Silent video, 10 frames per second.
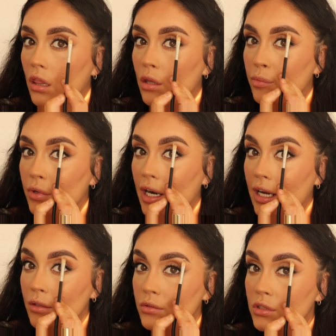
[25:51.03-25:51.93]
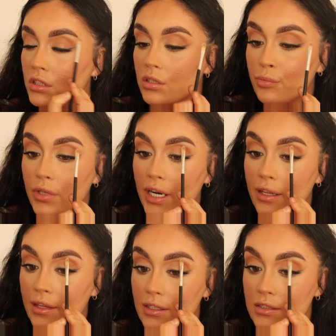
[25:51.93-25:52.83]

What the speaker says: the brow, just to brighten that